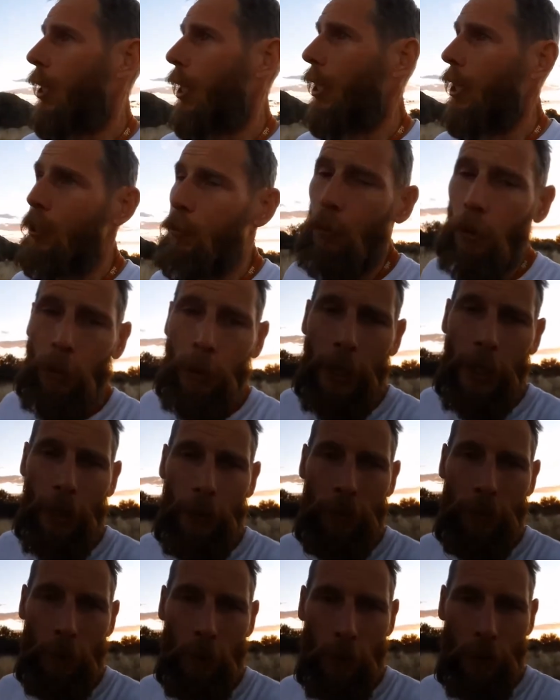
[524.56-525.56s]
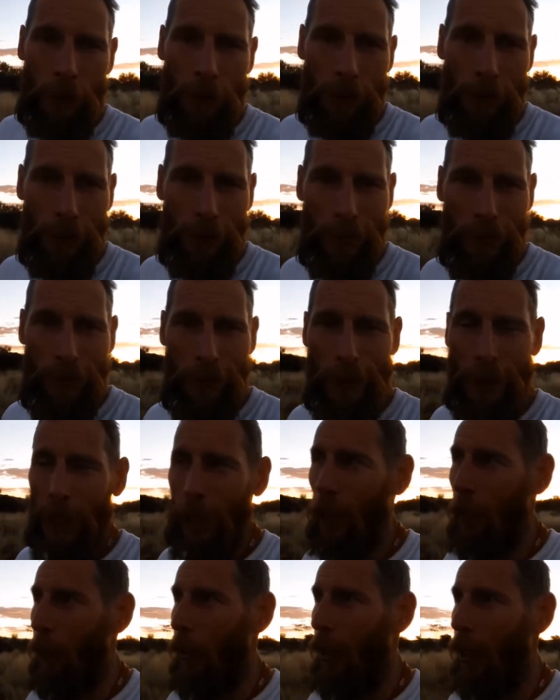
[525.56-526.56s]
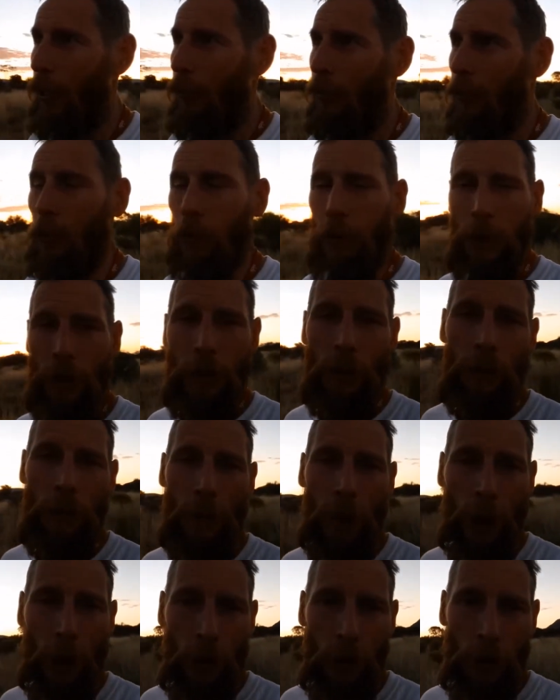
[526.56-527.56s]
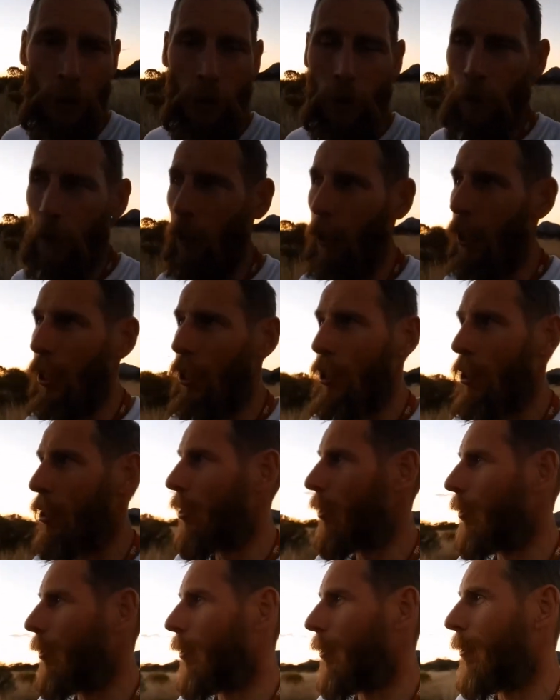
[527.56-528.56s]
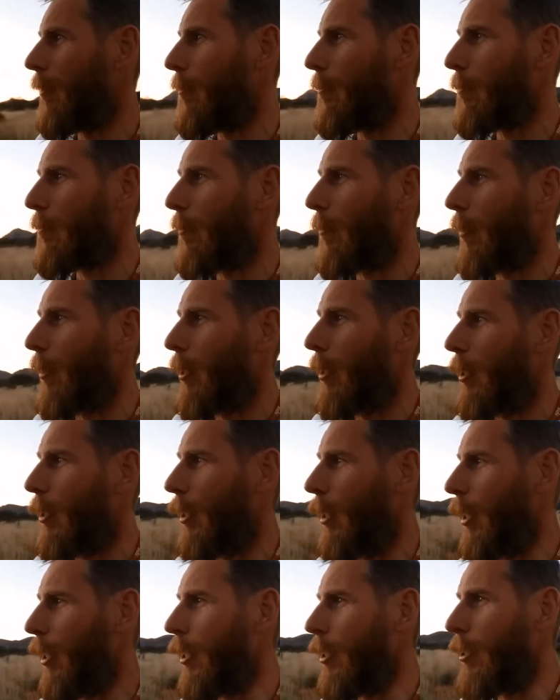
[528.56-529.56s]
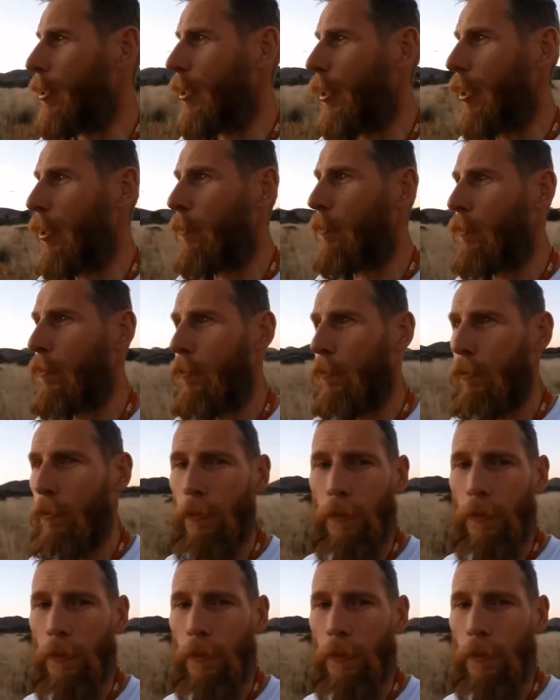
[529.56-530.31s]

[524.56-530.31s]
and that's what we're here for. You know, we're here for to do miles on the bikes and um,